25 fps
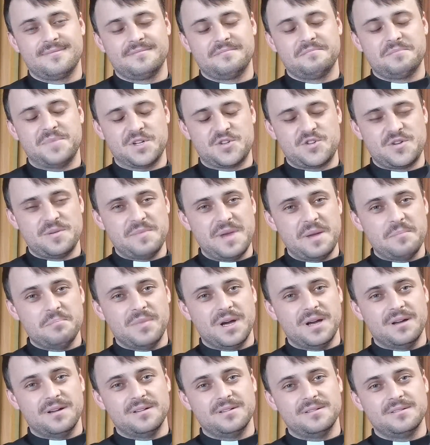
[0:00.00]
But
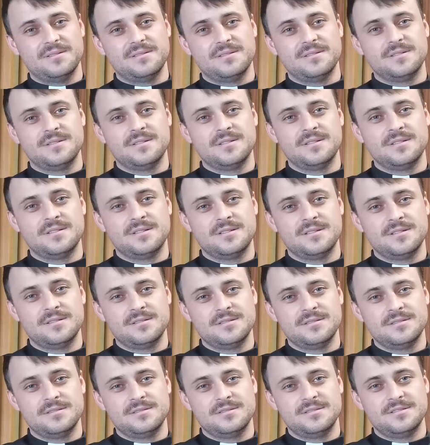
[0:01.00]
remember,
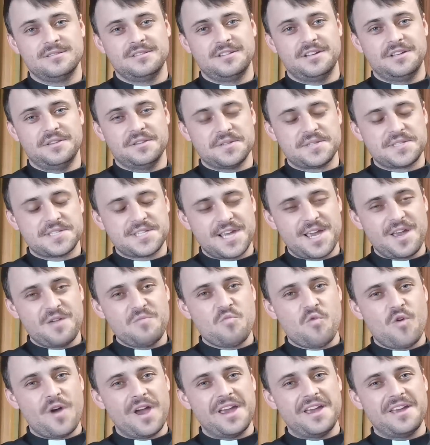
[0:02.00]
in the
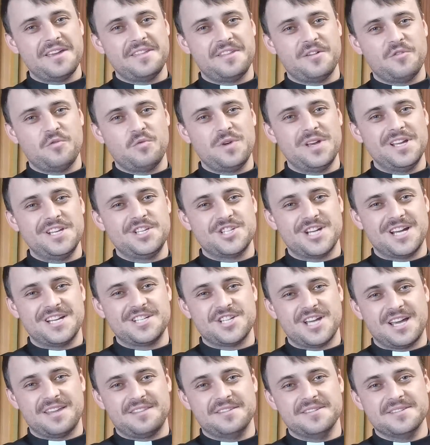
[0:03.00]
same way that we
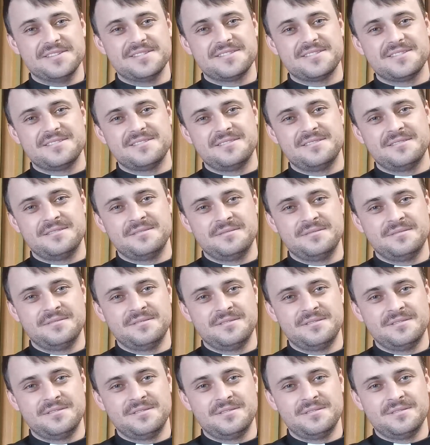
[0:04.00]
judge others,
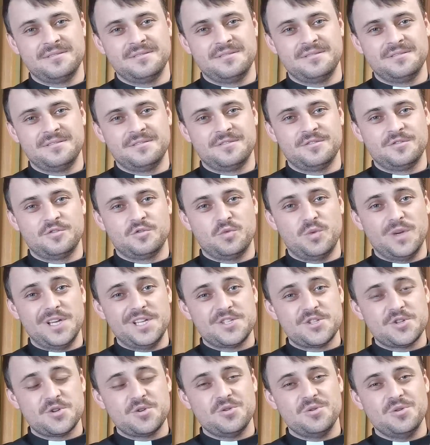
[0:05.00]
we
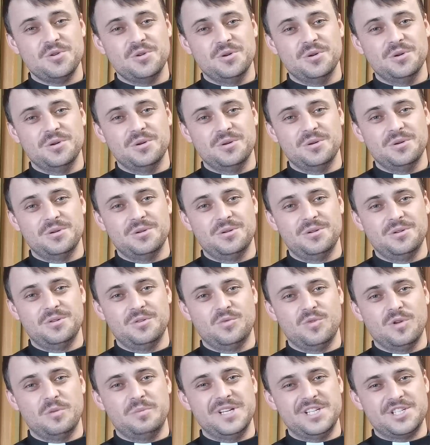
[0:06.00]
too
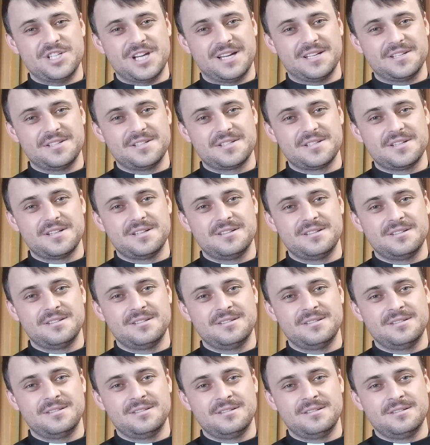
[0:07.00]
will be judged.
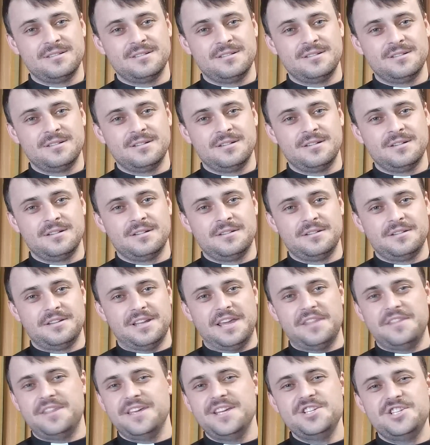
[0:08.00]

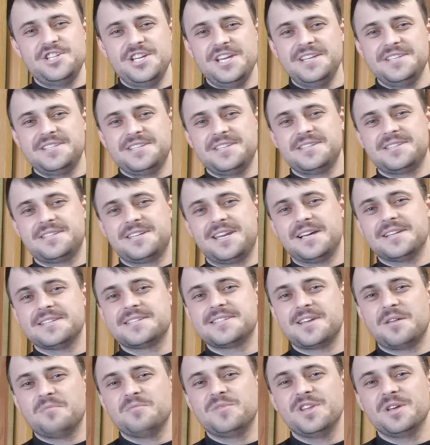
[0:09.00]
And then Jesus
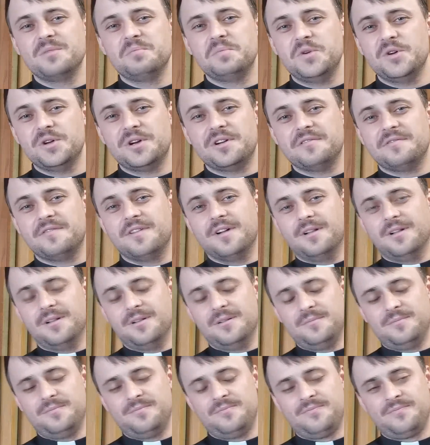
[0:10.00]
does something beautiful.
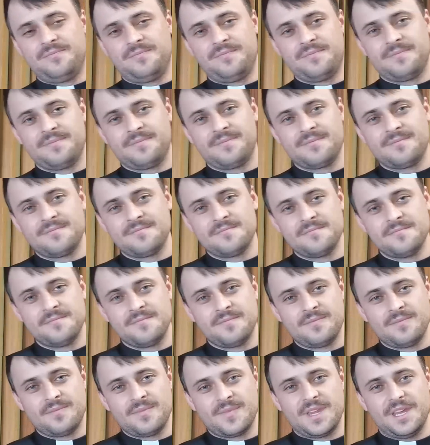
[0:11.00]

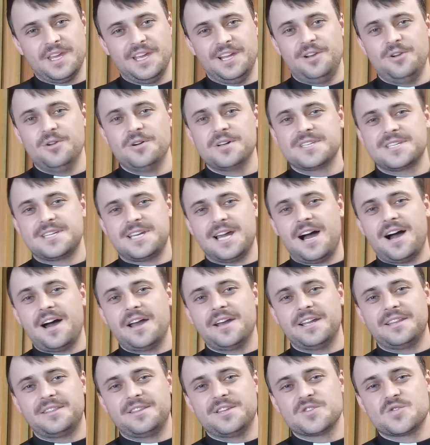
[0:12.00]
He looks down
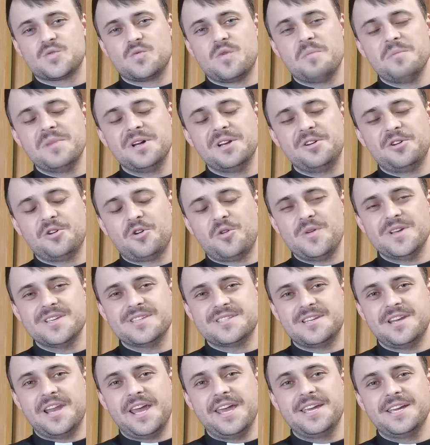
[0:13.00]
at this woman who
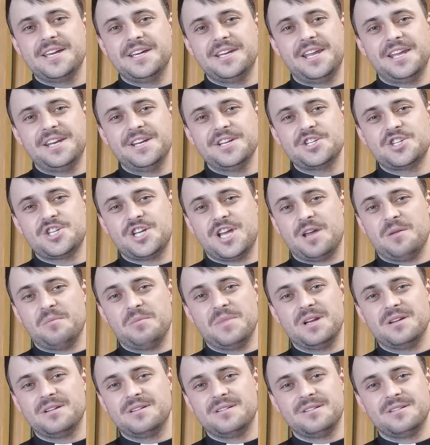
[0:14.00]
is naked and ashamed.